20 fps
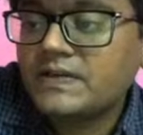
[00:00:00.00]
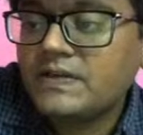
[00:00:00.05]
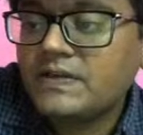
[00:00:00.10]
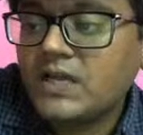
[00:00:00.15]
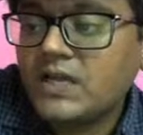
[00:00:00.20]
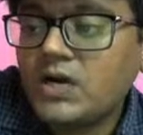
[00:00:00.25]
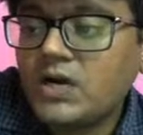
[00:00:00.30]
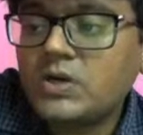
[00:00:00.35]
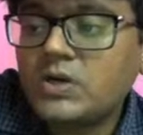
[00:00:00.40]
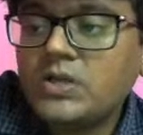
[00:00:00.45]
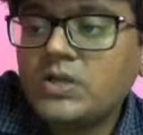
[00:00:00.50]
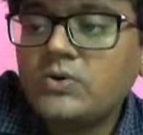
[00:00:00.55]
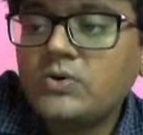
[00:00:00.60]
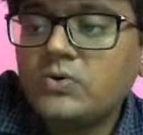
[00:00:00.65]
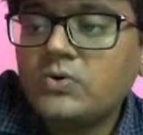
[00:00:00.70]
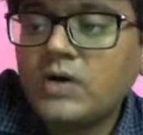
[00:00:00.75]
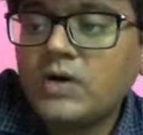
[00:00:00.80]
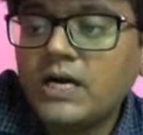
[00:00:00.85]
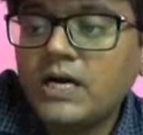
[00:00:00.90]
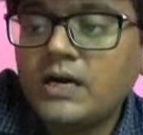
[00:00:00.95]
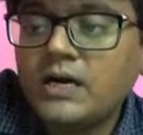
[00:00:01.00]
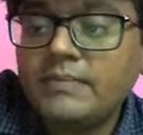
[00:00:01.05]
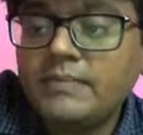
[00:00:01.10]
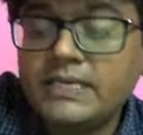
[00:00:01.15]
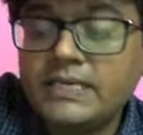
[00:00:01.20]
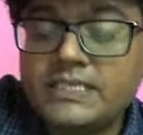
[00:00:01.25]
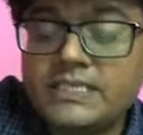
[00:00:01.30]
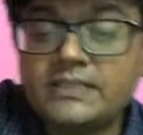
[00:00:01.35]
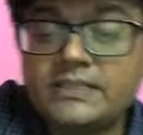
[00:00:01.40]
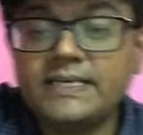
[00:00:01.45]
How do you
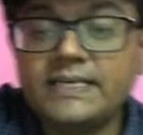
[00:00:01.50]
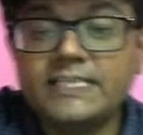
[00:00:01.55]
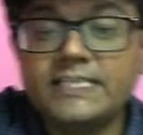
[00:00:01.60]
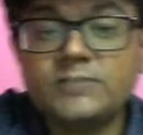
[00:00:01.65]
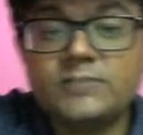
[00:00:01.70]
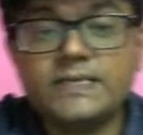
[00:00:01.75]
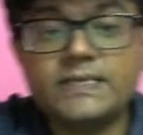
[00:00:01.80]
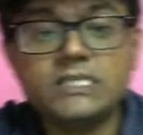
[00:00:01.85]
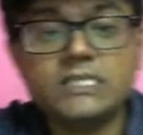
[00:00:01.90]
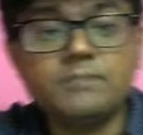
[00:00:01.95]
measure the dispersive